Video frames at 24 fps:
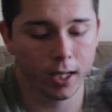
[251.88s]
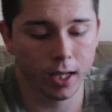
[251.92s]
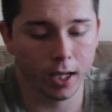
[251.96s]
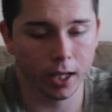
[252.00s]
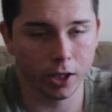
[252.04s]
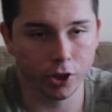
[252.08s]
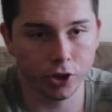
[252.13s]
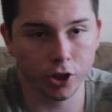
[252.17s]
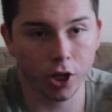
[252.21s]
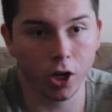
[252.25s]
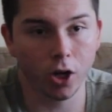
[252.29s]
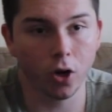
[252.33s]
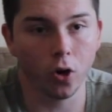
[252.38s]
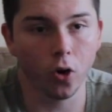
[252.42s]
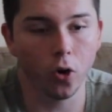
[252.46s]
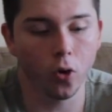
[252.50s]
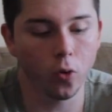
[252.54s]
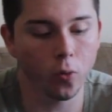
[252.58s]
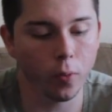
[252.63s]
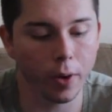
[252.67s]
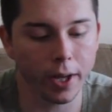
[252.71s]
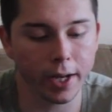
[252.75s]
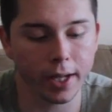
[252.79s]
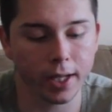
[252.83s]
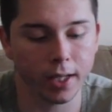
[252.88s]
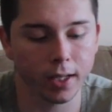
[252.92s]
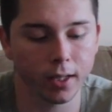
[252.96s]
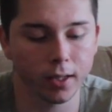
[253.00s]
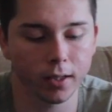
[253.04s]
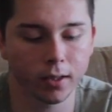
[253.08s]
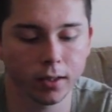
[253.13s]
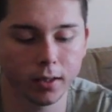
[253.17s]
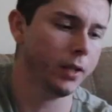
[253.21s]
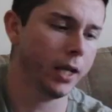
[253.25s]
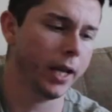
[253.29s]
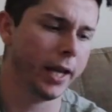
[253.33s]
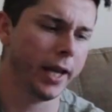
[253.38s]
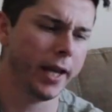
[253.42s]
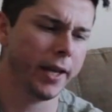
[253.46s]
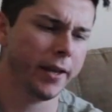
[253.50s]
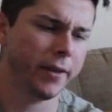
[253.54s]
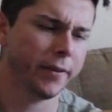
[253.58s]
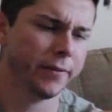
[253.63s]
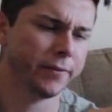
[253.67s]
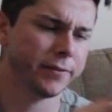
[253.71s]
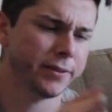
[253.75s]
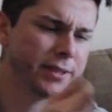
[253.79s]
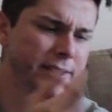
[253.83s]
I shot a whole wedding. I
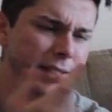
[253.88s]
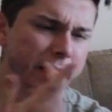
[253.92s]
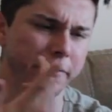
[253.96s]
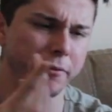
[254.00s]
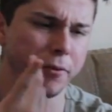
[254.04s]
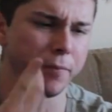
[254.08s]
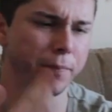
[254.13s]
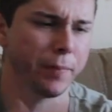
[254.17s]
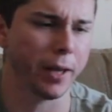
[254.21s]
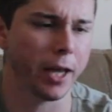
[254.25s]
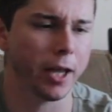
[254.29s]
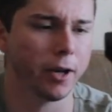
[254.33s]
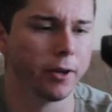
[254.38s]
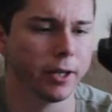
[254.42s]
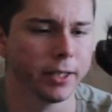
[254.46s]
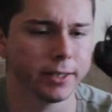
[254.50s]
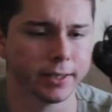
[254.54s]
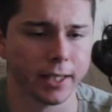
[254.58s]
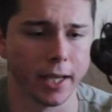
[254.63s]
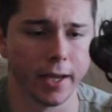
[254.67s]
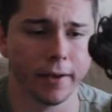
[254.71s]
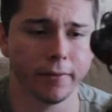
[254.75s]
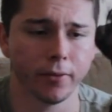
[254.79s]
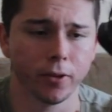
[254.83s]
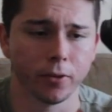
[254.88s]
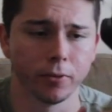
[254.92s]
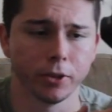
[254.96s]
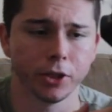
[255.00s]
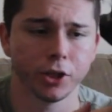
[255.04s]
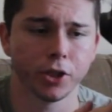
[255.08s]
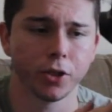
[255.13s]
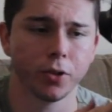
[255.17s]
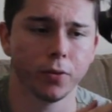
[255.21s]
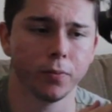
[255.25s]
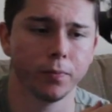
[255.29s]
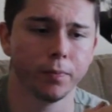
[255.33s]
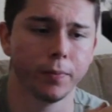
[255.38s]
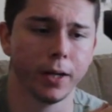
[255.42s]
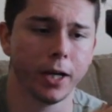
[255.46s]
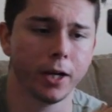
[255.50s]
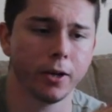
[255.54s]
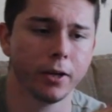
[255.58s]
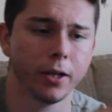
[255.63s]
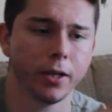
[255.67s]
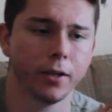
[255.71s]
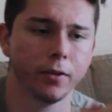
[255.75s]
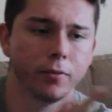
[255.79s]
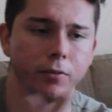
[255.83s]
have 7 batteries. I have the original
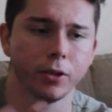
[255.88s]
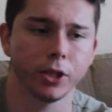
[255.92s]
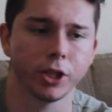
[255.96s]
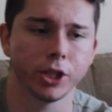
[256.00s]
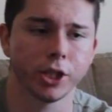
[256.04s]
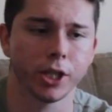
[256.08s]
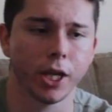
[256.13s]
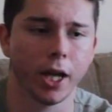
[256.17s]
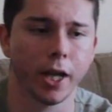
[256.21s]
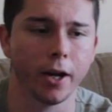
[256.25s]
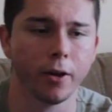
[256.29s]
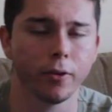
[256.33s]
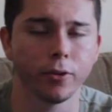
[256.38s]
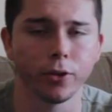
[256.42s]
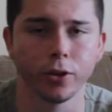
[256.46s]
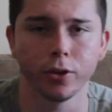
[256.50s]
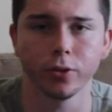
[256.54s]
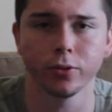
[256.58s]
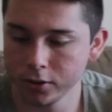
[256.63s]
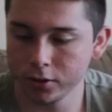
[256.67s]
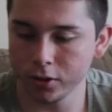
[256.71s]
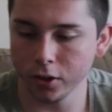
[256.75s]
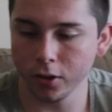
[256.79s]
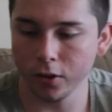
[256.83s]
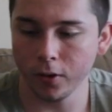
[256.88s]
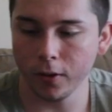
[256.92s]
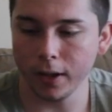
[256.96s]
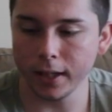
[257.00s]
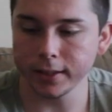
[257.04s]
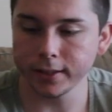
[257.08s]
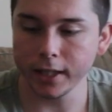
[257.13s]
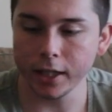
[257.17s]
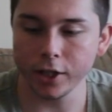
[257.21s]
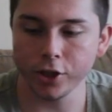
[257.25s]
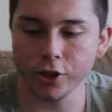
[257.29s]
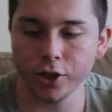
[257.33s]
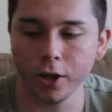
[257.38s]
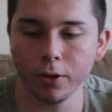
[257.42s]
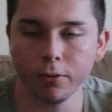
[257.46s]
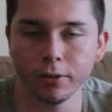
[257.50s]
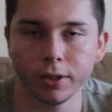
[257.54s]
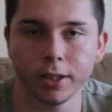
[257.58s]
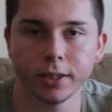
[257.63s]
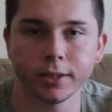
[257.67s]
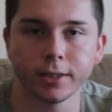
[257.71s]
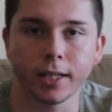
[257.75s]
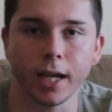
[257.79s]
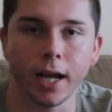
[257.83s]
battery, which I don't use. So as I shot
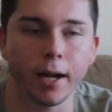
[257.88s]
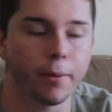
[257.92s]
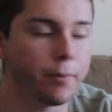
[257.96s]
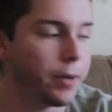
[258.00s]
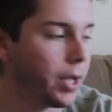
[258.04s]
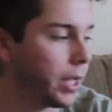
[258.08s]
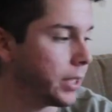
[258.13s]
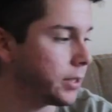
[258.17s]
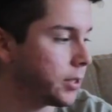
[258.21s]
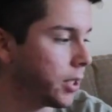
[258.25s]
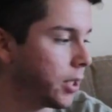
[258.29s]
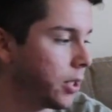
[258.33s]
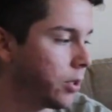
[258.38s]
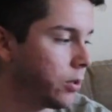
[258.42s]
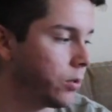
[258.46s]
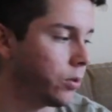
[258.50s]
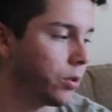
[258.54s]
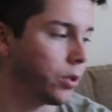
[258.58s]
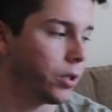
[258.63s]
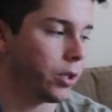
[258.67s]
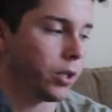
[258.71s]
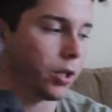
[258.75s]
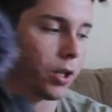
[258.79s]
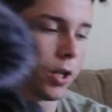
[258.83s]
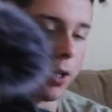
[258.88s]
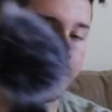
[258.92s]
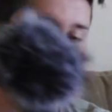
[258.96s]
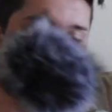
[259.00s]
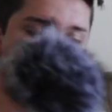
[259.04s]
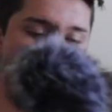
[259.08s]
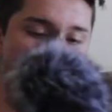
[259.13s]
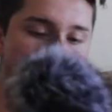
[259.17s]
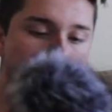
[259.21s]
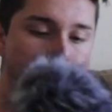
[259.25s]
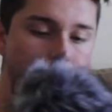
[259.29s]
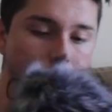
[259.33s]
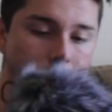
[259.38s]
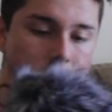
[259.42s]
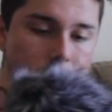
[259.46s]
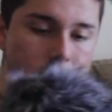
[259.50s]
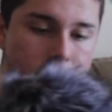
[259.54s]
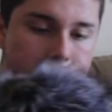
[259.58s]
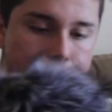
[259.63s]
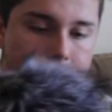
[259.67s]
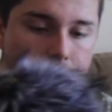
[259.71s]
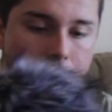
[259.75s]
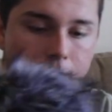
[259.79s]
with this camera, I started to learn a couple of things.